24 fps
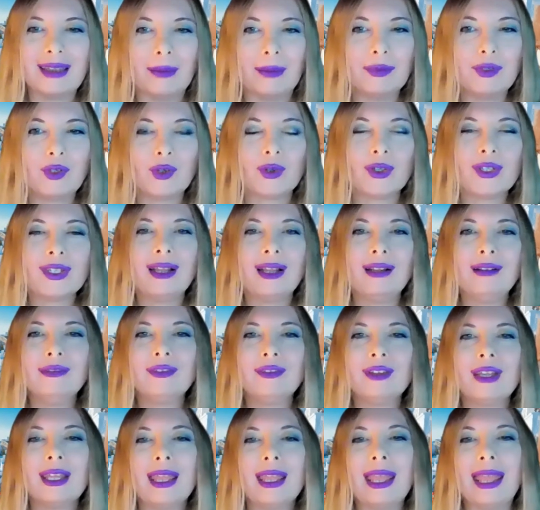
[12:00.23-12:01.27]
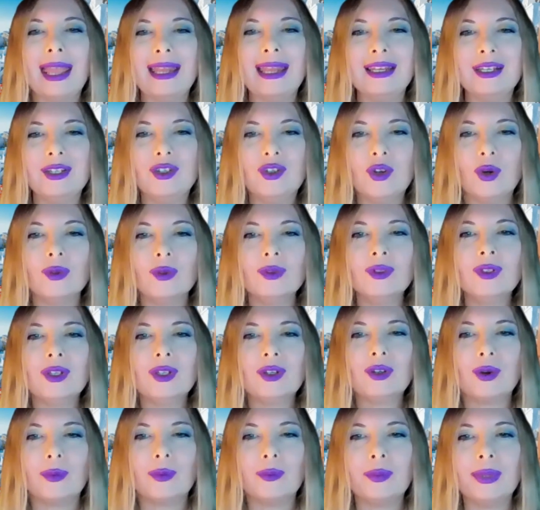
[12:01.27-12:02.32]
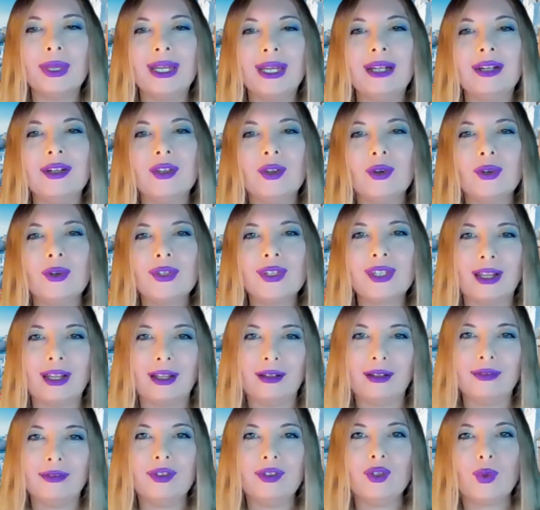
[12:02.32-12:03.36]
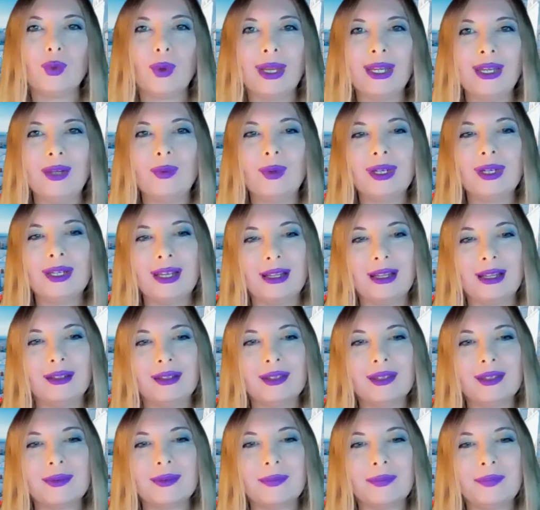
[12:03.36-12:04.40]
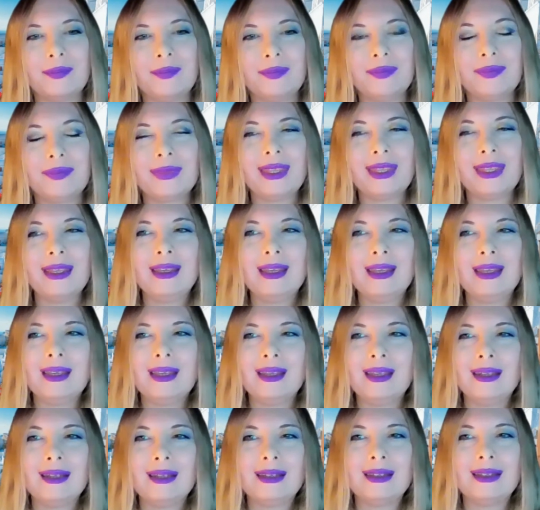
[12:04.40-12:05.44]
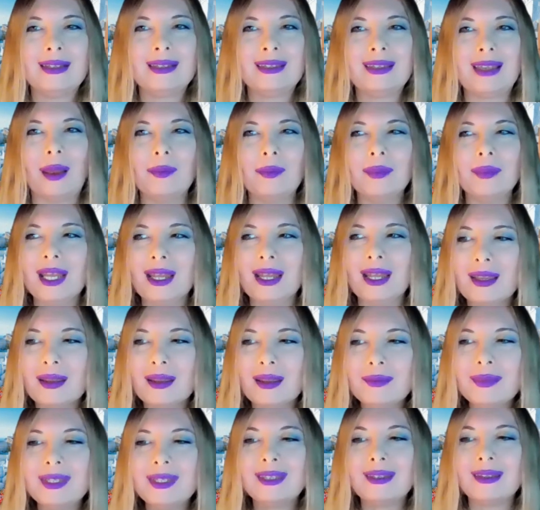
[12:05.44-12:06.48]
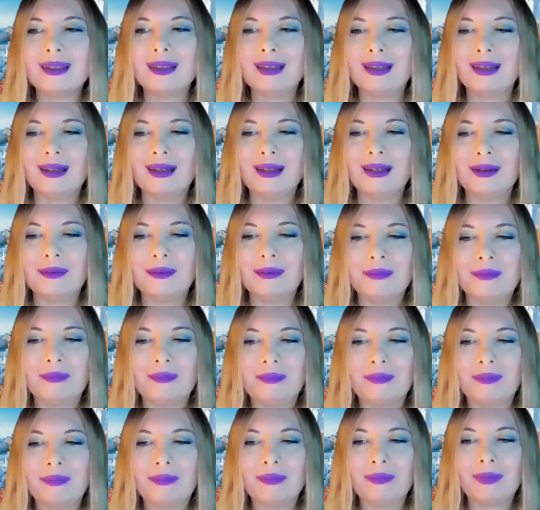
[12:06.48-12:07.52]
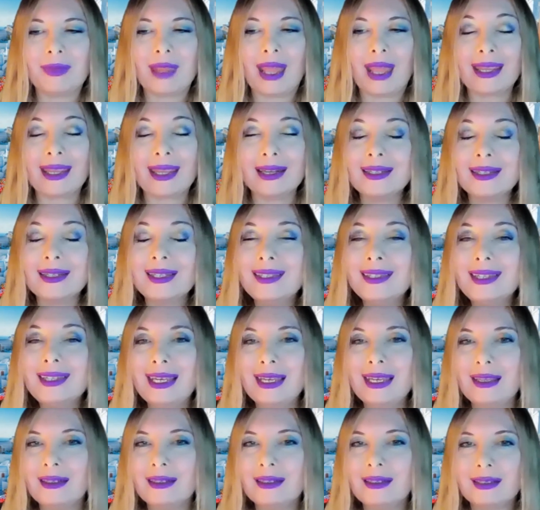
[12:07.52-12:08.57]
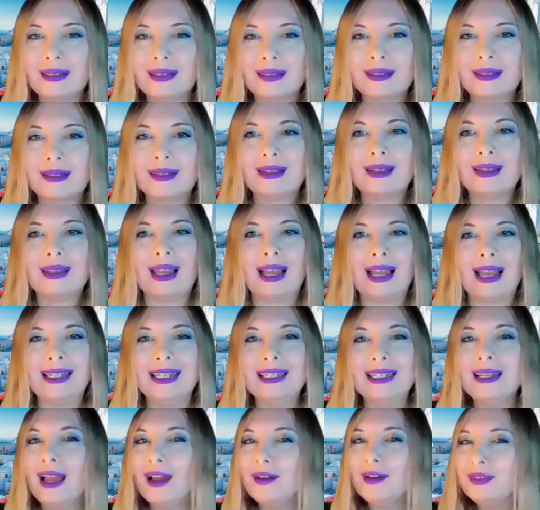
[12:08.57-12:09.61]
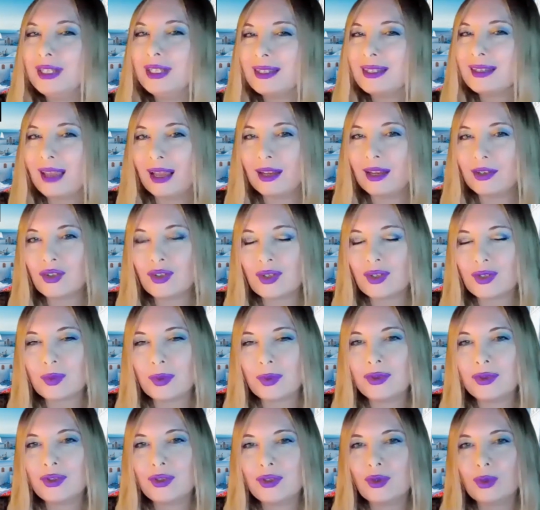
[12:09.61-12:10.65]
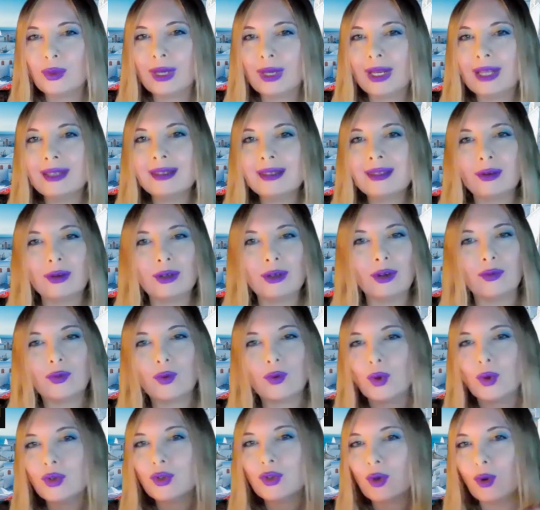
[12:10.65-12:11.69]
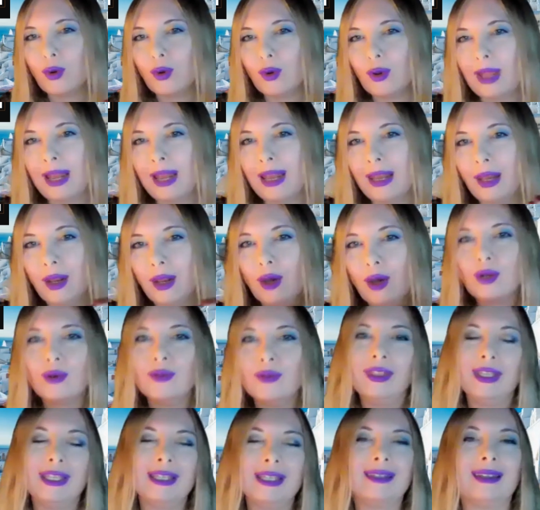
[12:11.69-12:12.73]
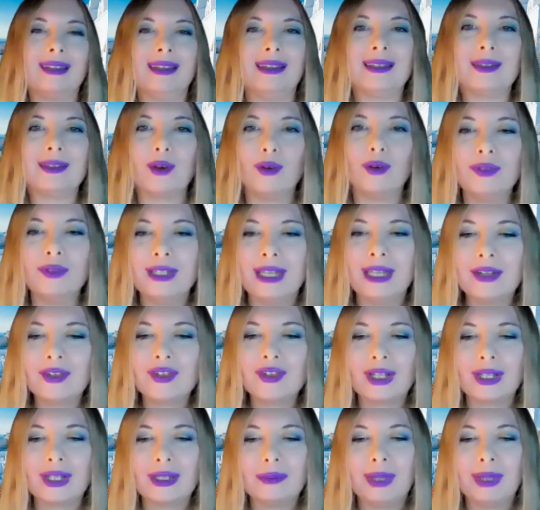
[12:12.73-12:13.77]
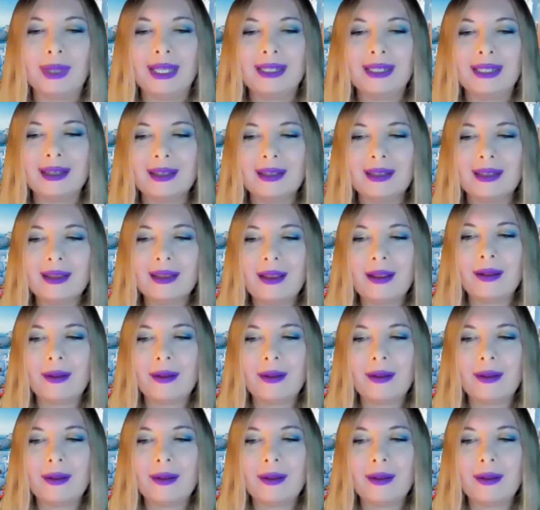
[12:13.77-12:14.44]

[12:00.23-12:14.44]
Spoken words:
accept yourself, and don't compare yourself to anyone else. Sometimes I can see it. I didn't have discussions with students, and of course, a lot of this is confidential, but